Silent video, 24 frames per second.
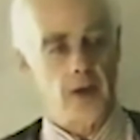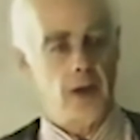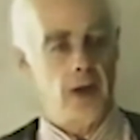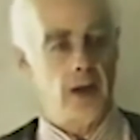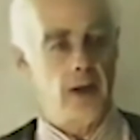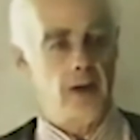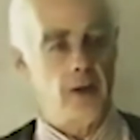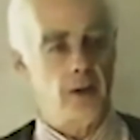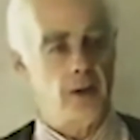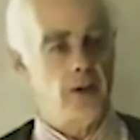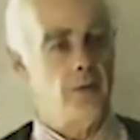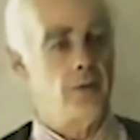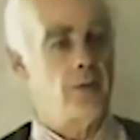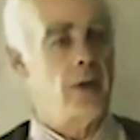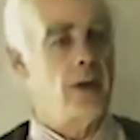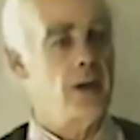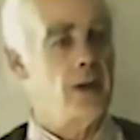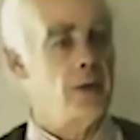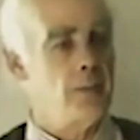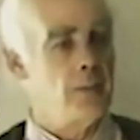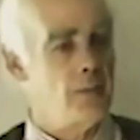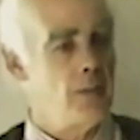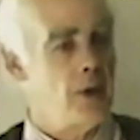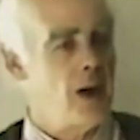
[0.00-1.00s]
maintained at a
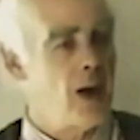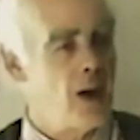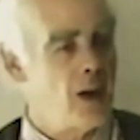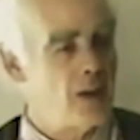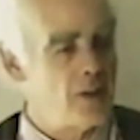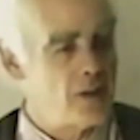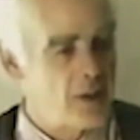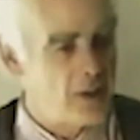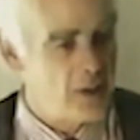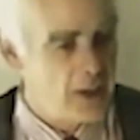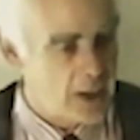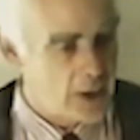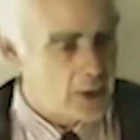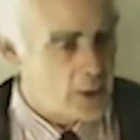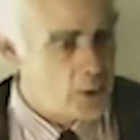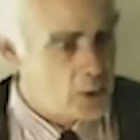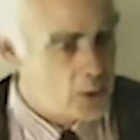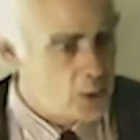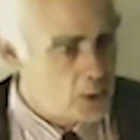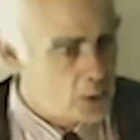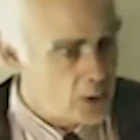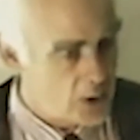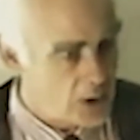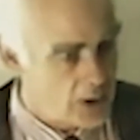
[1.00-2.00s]
very
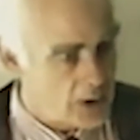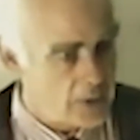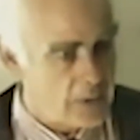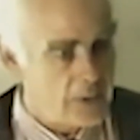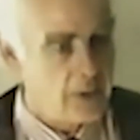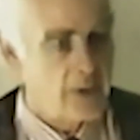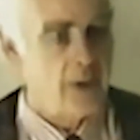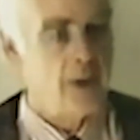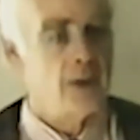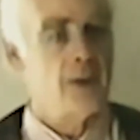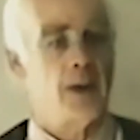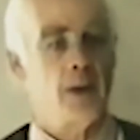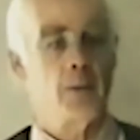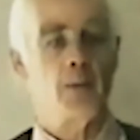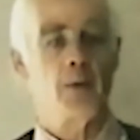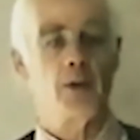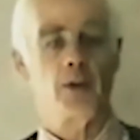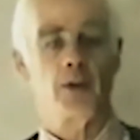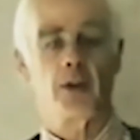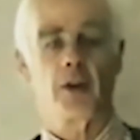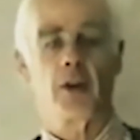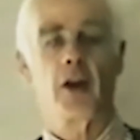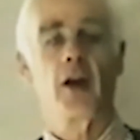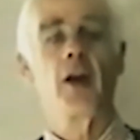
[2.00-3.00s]
marginally cooler
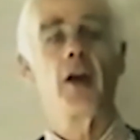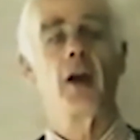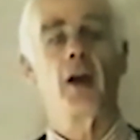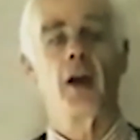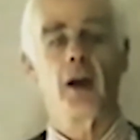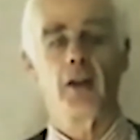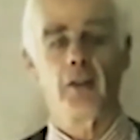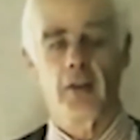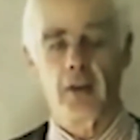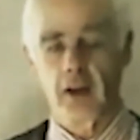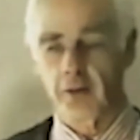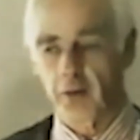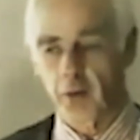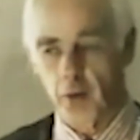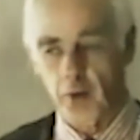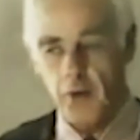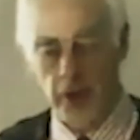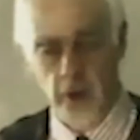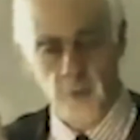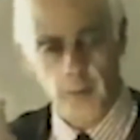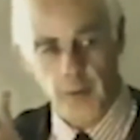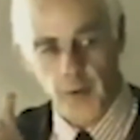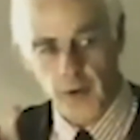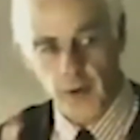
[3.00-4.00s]
temperature, and
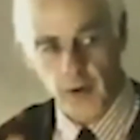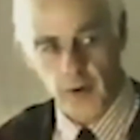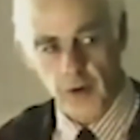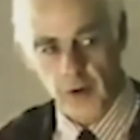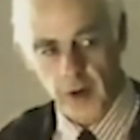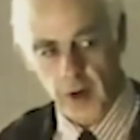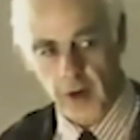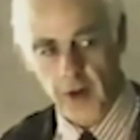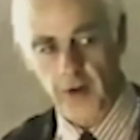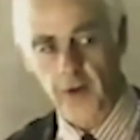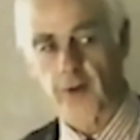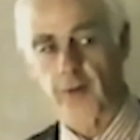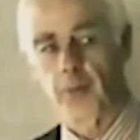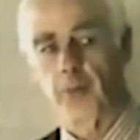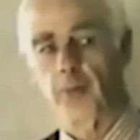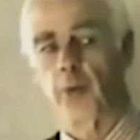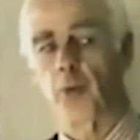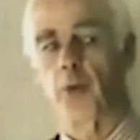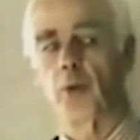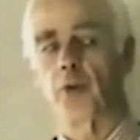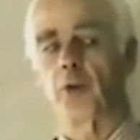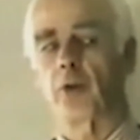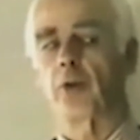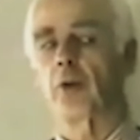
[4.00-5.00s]
therefore is able to
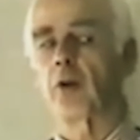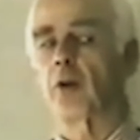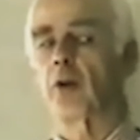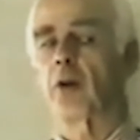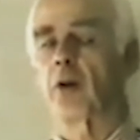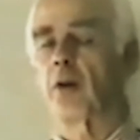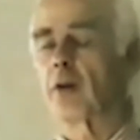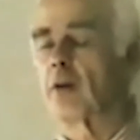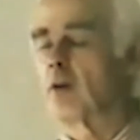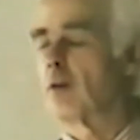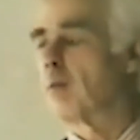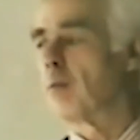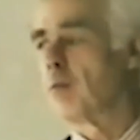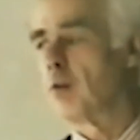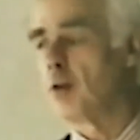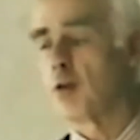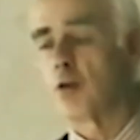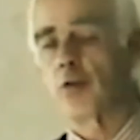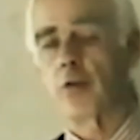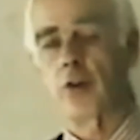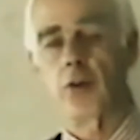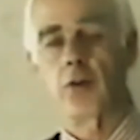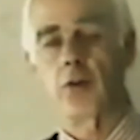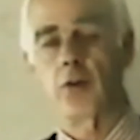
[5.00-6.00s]
transport
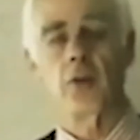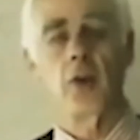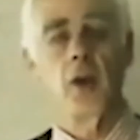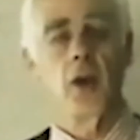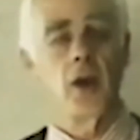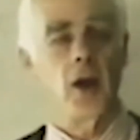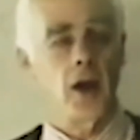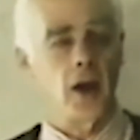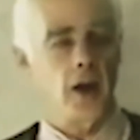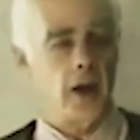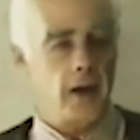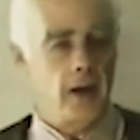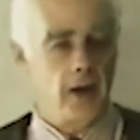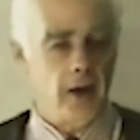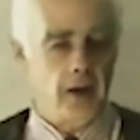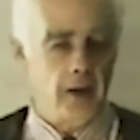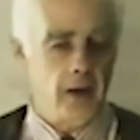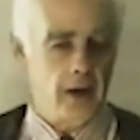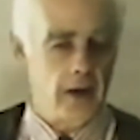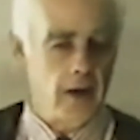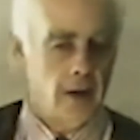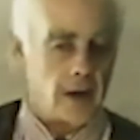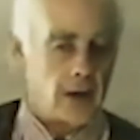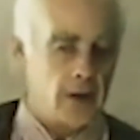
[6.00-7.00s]
nutrients.
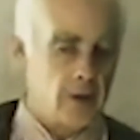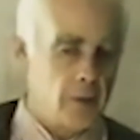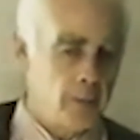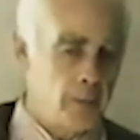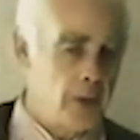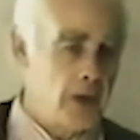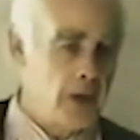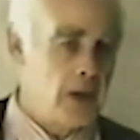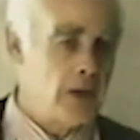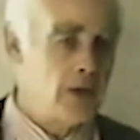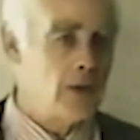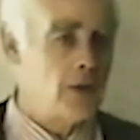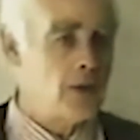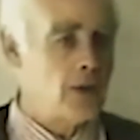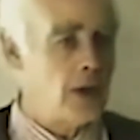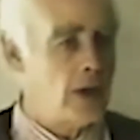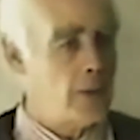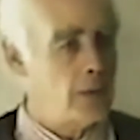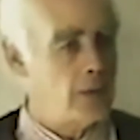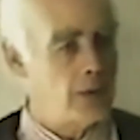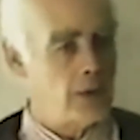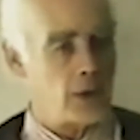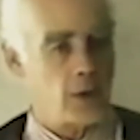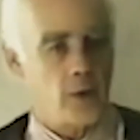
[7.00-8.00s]
At the bends,
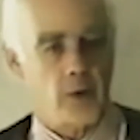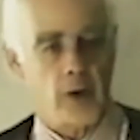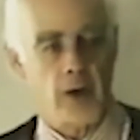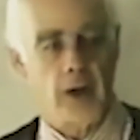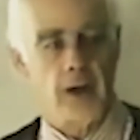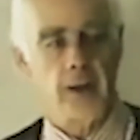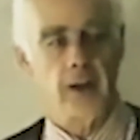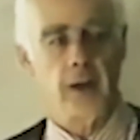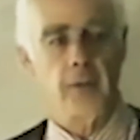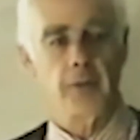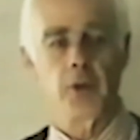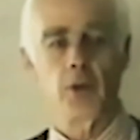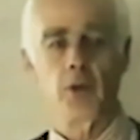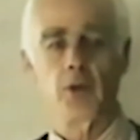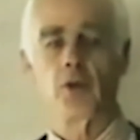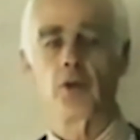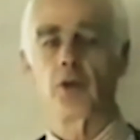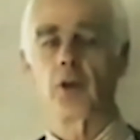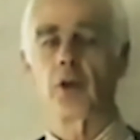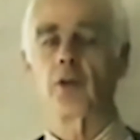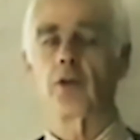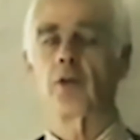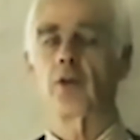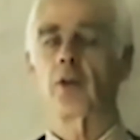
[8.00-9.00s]
it's able to grind up
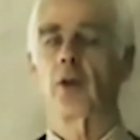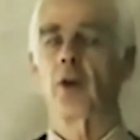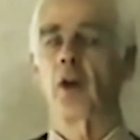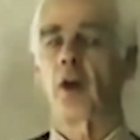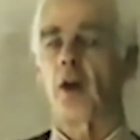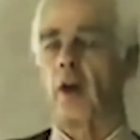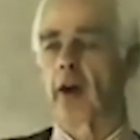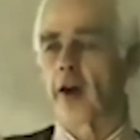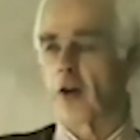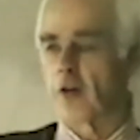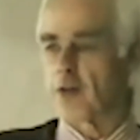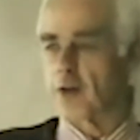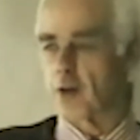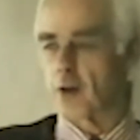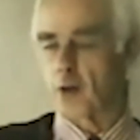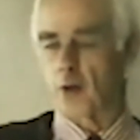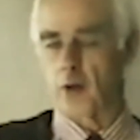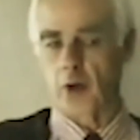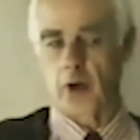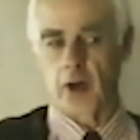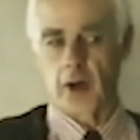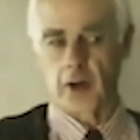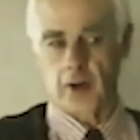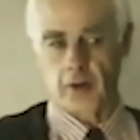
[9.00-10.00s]
nutrients.
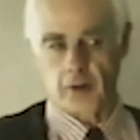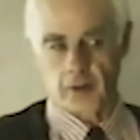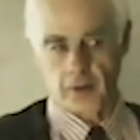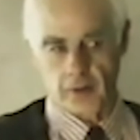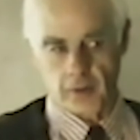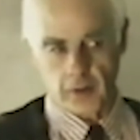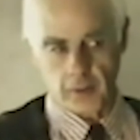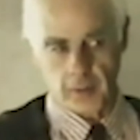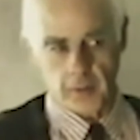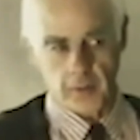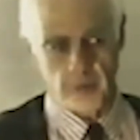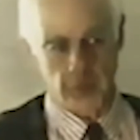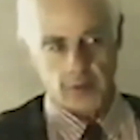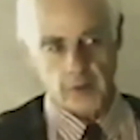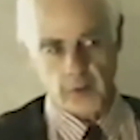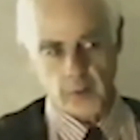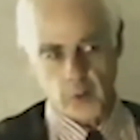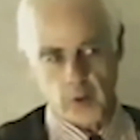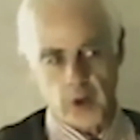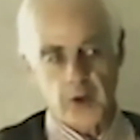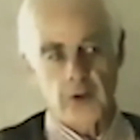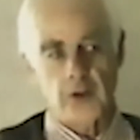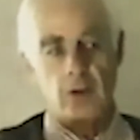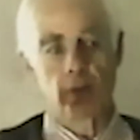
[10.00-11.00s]
So right from
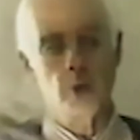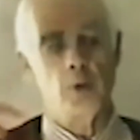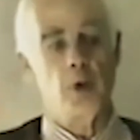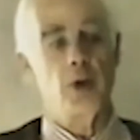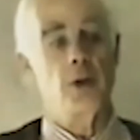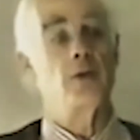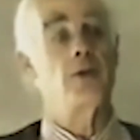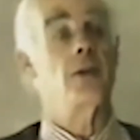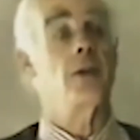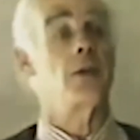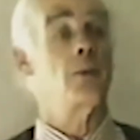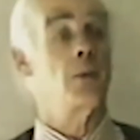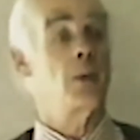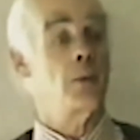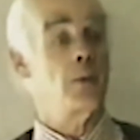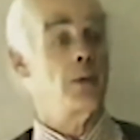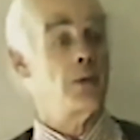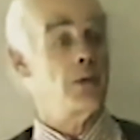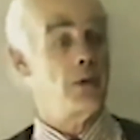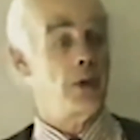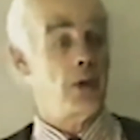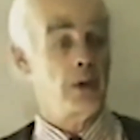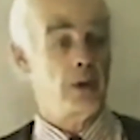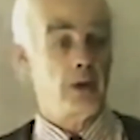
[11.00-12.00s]
west to east, it
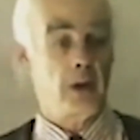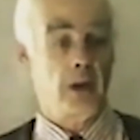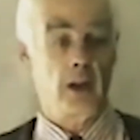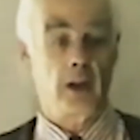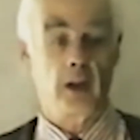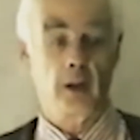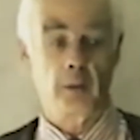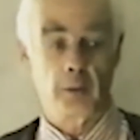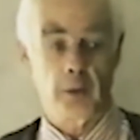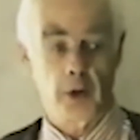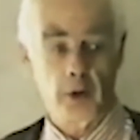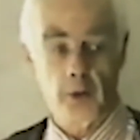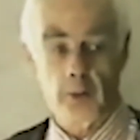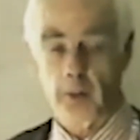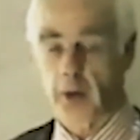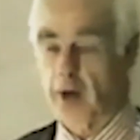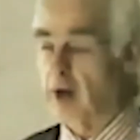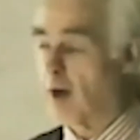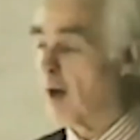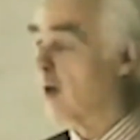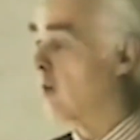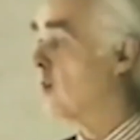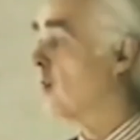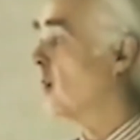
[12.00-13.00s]
will be fertile on
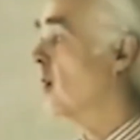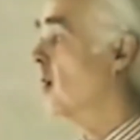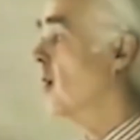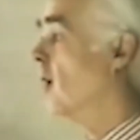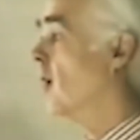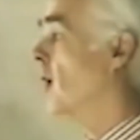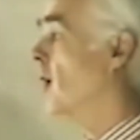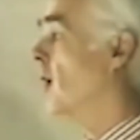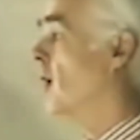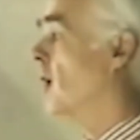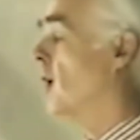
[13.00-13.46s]
both banks.